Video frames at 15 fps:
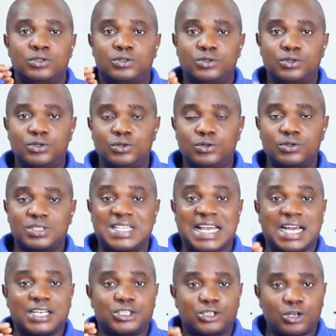to use
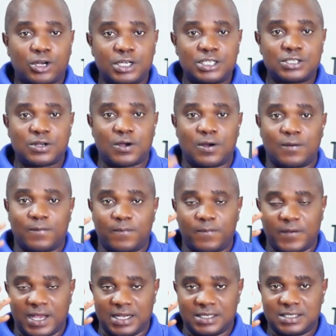their choice of
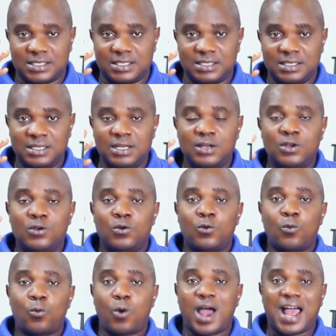face
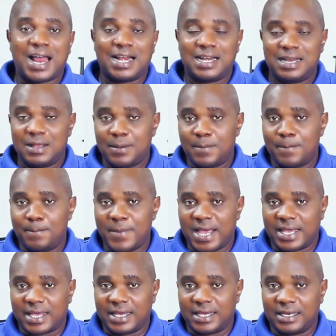while
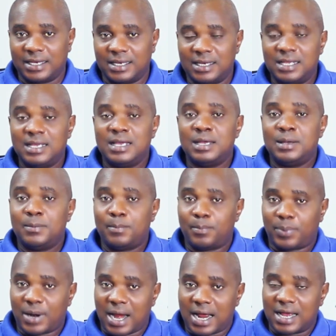making
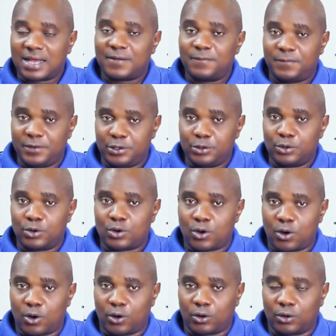prank video
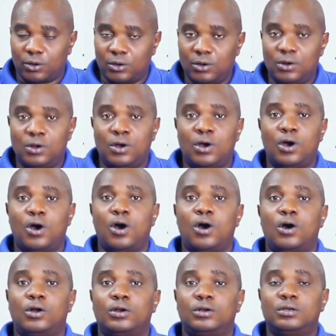call
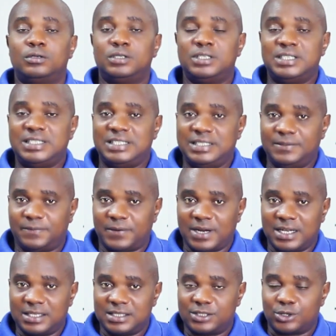on
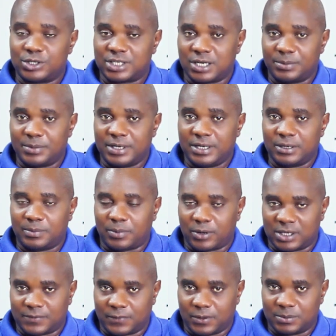different social media
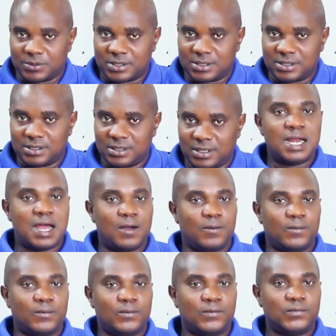platforms.
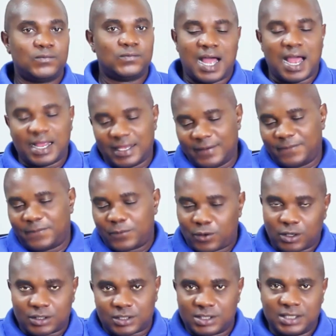Now, I've
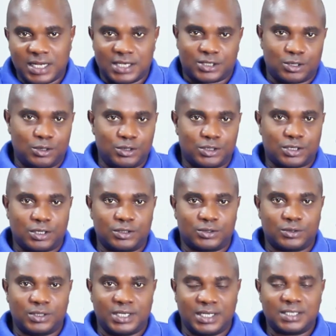gotten a solution
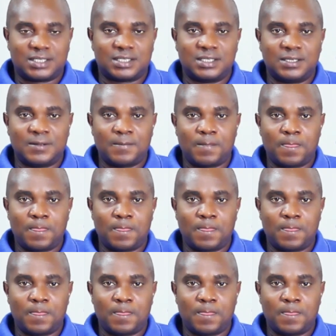to this